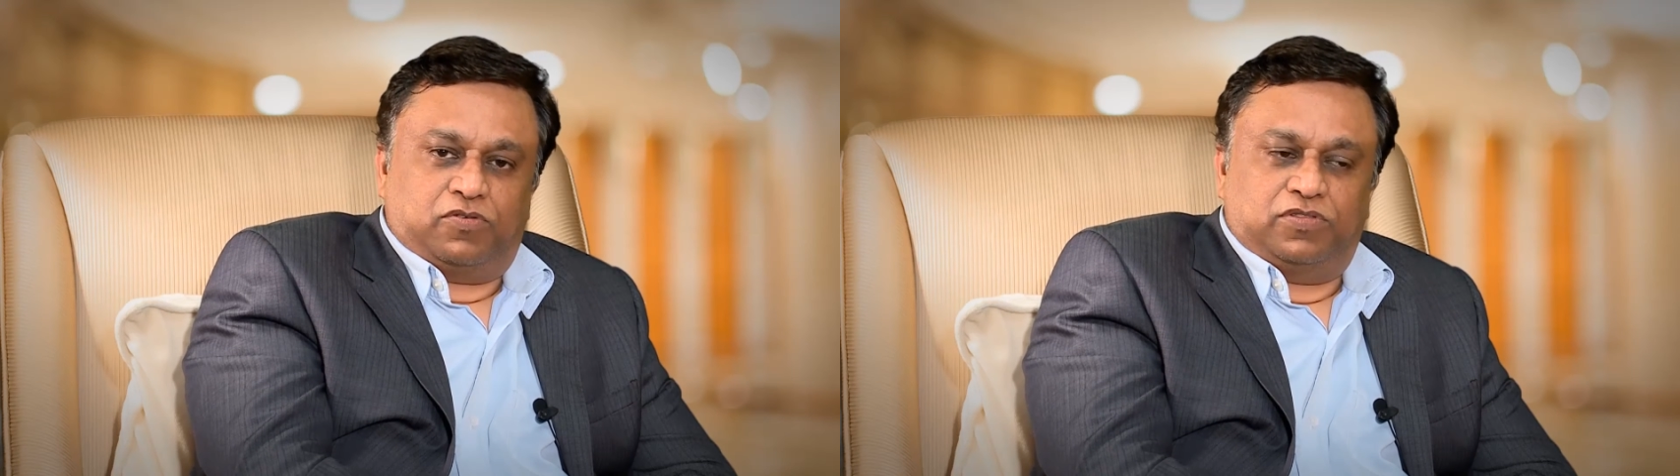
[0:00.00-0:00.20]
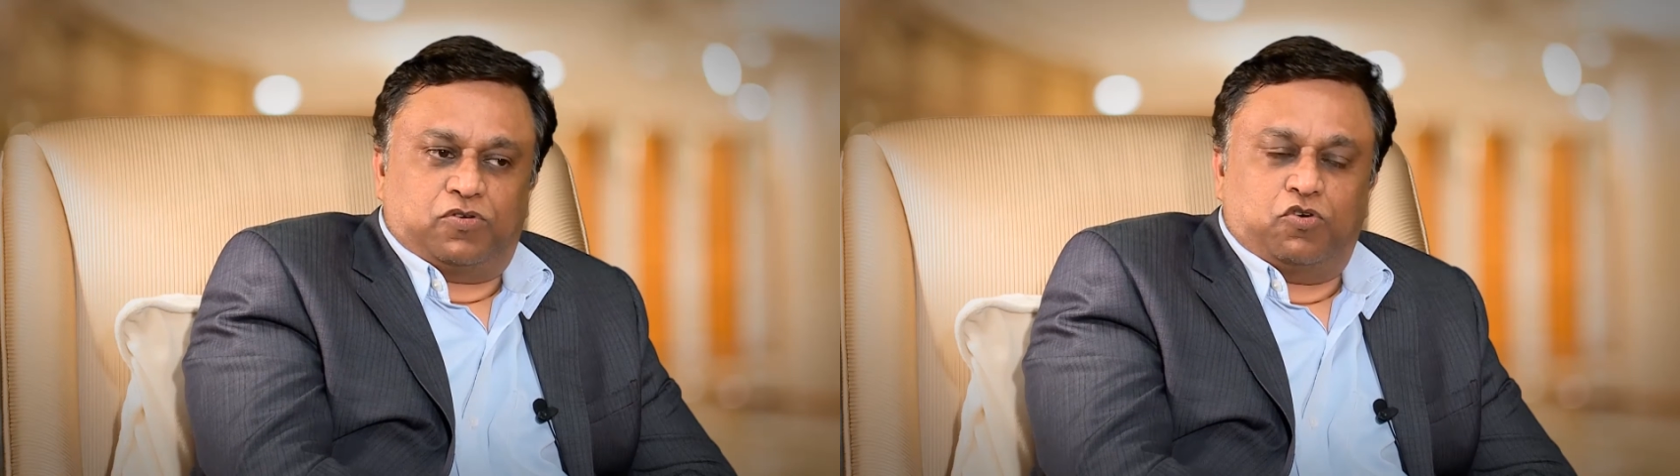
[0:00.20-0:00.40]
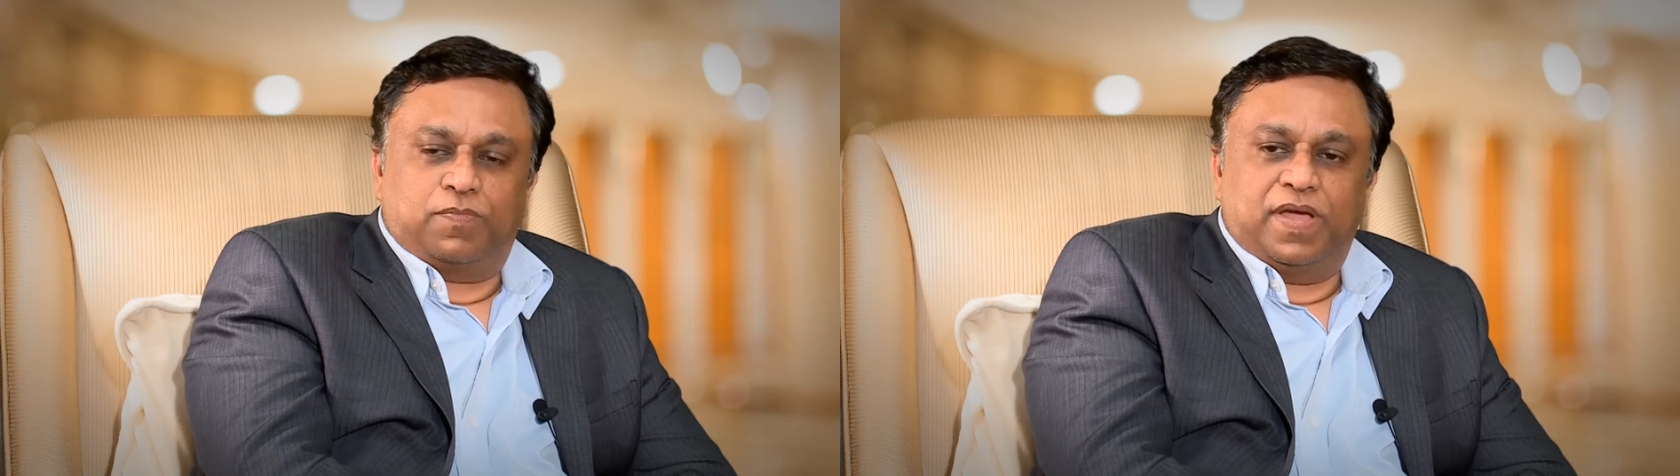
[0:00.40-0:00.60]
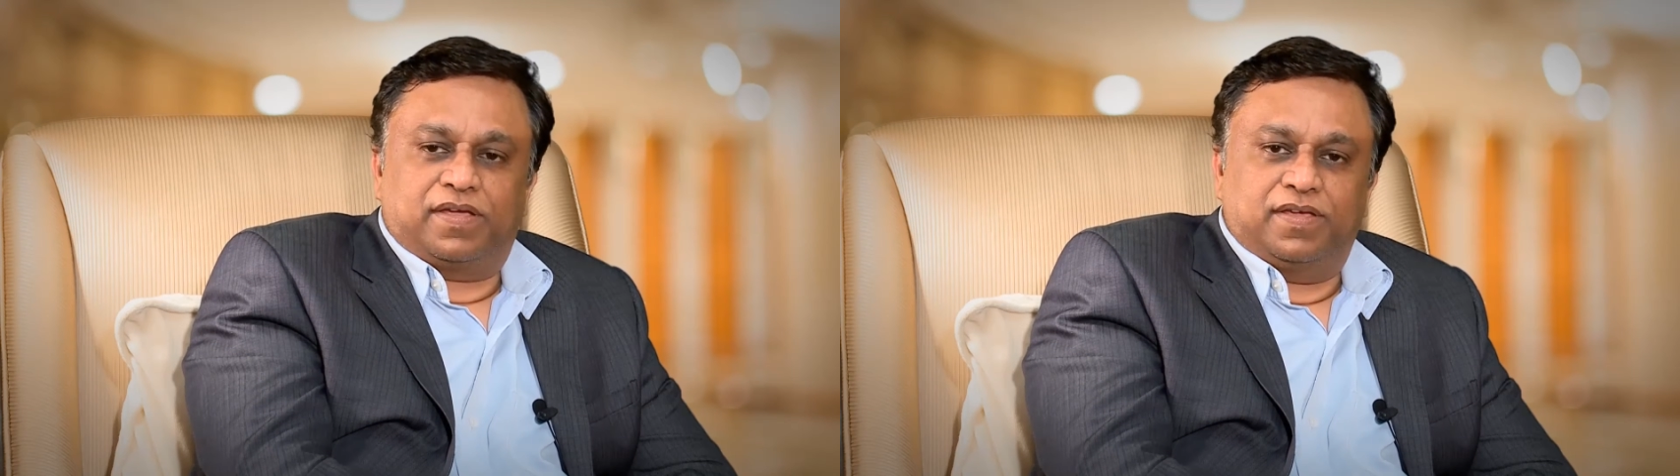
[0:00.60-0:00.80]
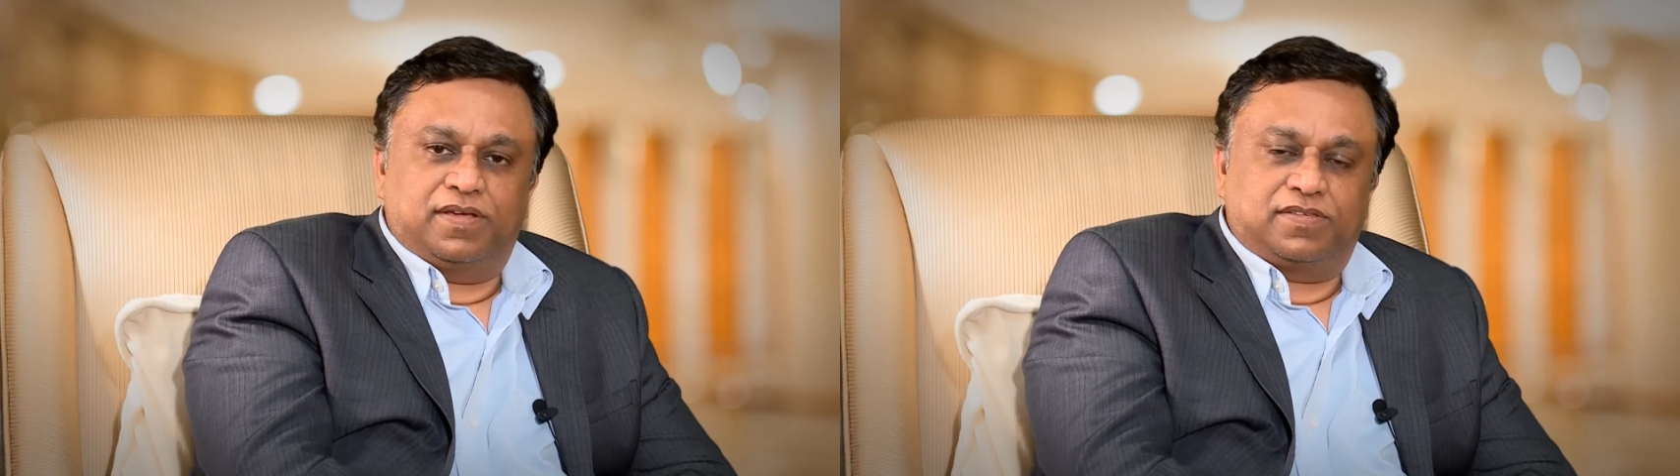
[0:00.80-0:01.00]
the core
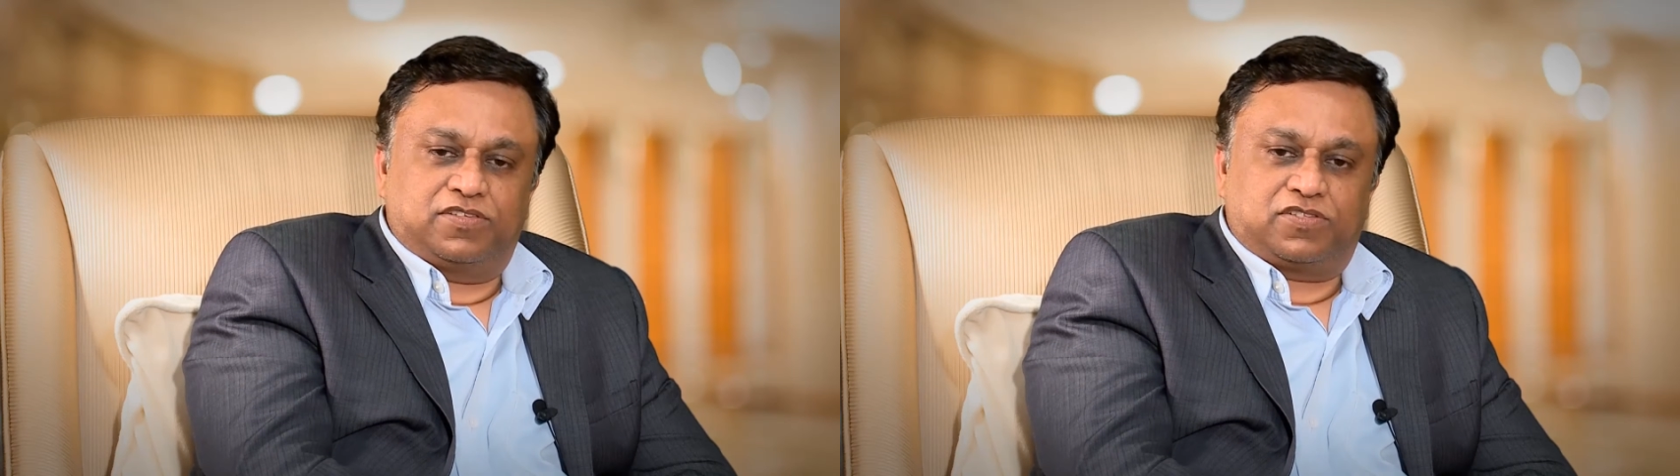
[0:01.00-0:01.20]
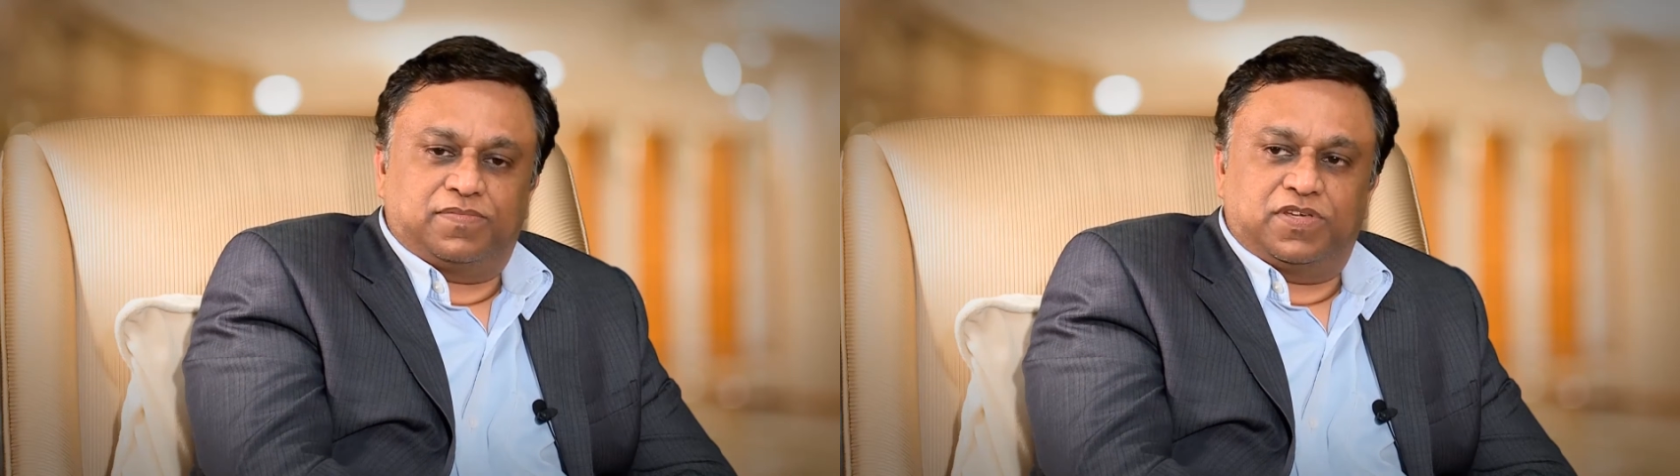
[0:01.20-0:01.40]
banking system